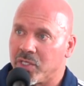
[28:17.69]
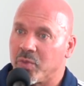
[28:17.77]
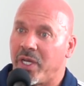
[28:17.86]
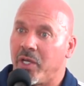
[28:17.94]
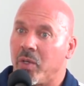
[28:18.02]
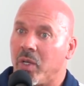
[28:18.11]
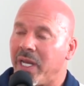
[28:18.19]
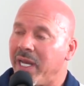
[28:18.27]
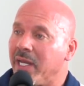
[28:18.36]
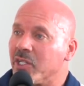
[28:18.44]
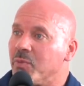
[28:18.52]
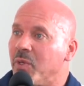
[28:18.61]
That's why I go to a lot
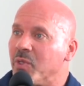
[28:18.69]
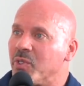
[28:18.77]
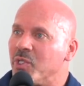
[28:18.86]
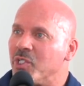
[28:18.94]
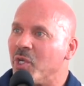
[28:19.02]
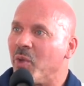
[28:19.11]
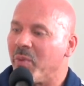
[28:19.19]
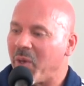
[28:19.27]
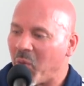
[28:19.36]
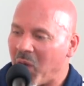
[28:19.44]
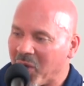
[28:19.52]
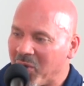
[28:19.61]
of expos and show them. I
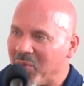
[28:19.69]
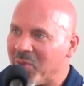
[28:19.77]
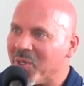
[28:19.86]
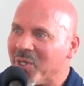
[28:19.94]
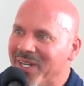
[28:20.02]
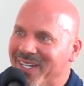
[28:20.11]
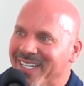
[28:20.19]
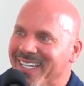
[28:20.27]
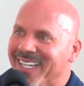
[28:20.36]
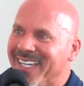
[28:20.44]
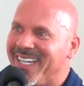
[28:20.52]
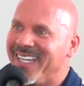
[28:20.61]
walk them through it,
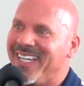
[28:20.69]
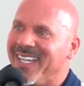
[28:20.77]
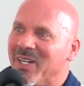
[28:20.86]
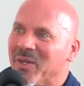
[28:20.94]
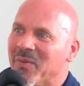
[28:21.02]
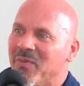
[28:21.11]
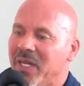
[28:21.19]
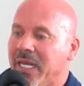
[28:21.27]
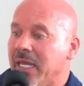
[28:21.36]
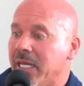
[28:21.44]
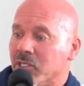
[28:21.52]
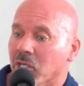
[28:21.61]
you know. And
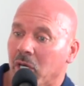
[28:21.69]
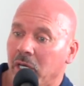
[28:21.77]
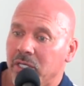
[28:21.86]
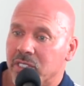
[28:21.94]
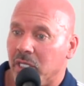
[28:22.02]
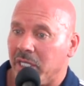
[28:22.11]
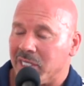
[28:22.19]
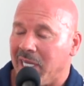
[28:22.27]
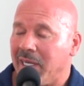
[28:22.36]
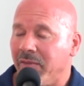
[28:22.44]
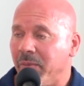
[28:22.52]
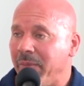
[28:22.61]
again, that's hard to sell a
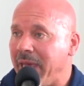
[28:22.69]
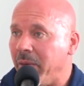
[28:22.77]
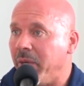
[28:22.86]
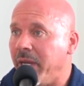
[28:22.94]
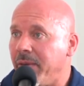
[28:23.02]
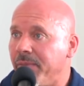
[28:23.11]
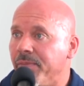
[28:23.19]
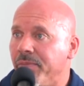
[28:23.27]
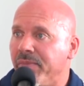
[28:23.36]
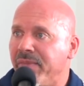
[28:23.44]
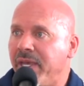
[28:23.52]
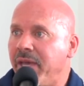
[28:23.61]
ton of them that way,
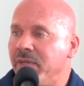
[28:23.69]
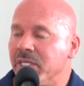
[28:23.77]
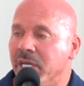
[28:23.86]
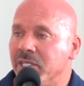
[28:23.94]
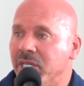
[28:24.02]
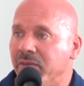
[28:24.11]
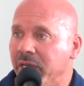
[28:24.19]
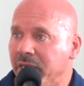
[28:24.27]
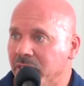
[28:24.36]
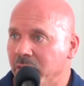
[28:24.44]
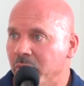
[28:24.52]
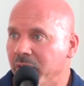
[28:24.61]
having to touch every
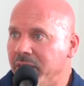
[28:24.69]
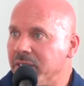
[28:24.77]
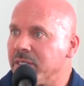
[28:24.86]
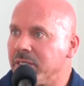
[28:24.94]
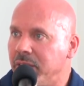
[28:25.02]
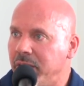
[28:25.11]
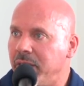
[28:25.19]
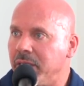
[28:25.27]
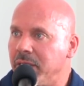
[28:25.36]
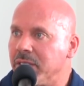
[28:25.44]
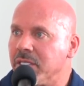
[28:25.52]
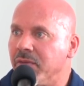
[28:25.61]
customer.
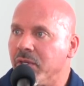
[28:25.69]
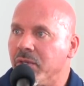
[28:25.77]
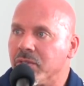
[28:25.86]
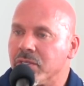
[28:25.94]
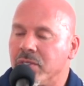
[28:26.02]
That's difficult.